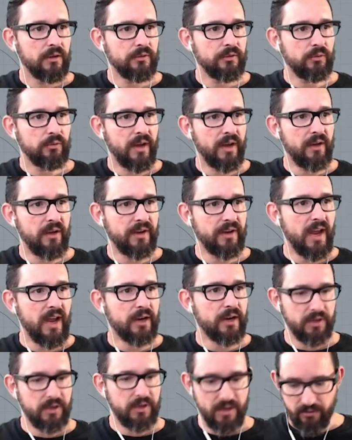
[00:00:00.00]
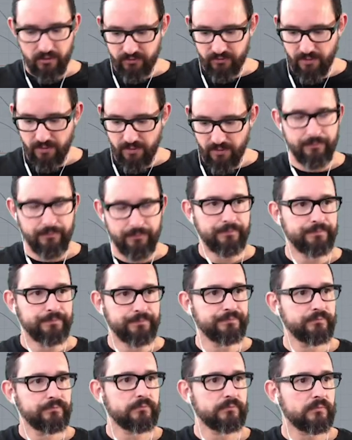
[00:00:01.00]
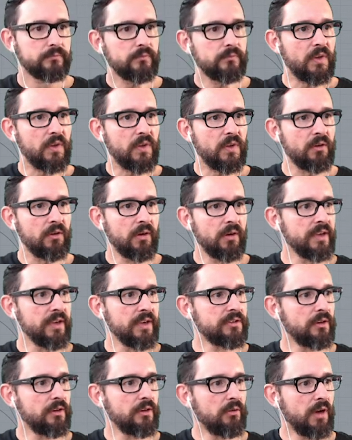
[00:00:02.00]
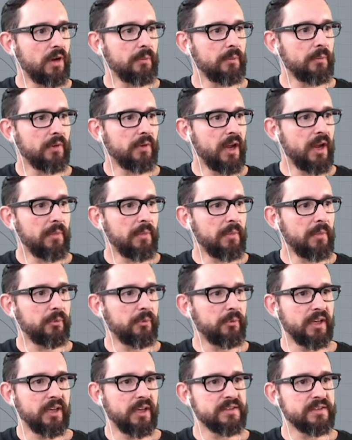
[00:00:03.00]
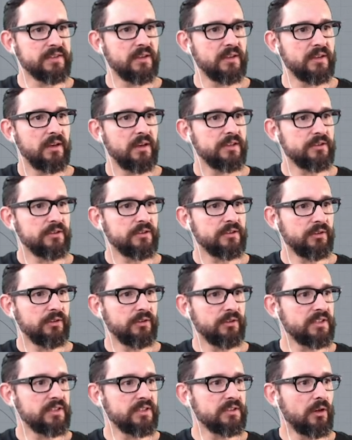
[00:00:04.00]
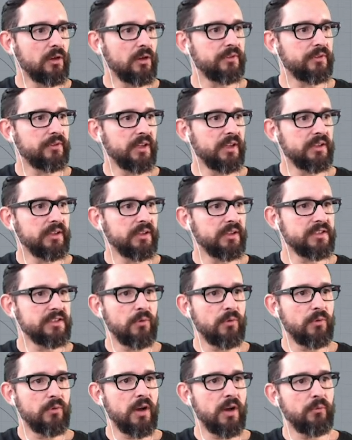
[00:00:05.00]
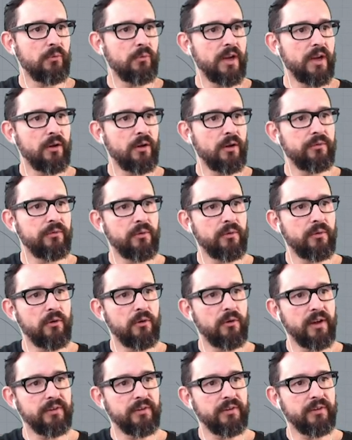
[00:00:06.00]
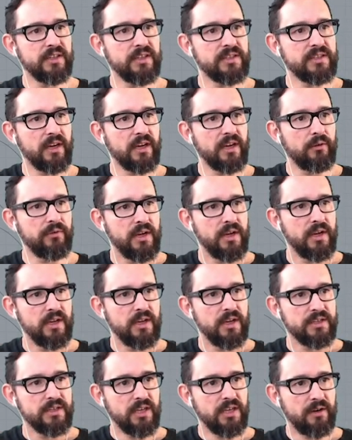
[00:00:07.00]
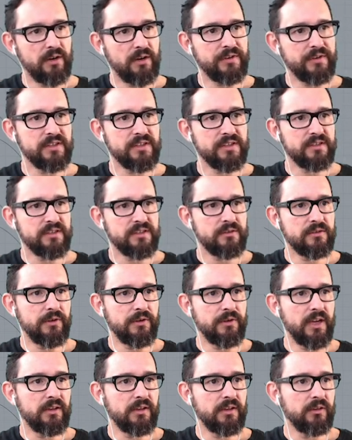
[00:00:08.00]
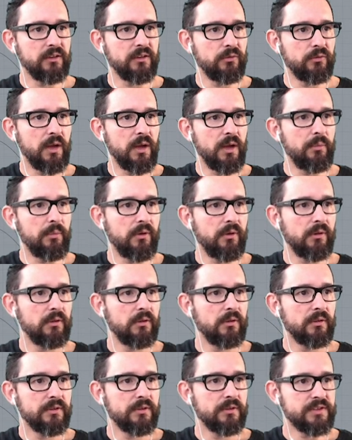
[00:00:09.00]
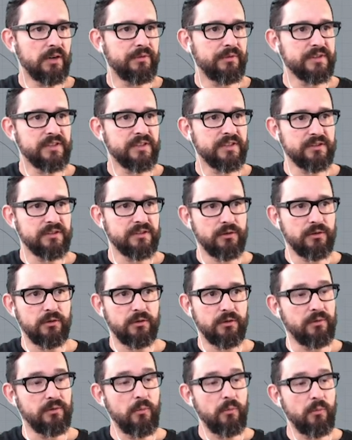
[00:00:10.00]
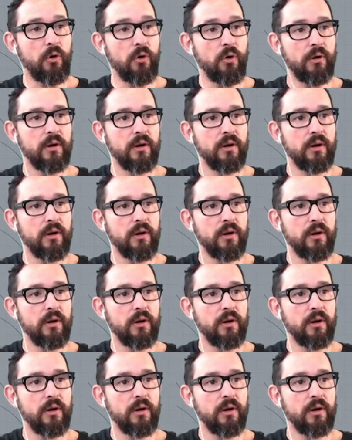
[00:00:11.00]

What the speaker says: have an accurate outcome. Okay, so I'm happy with that. So this is loft, and this is one way of having these kind of surfaces creating double surfaces or even more.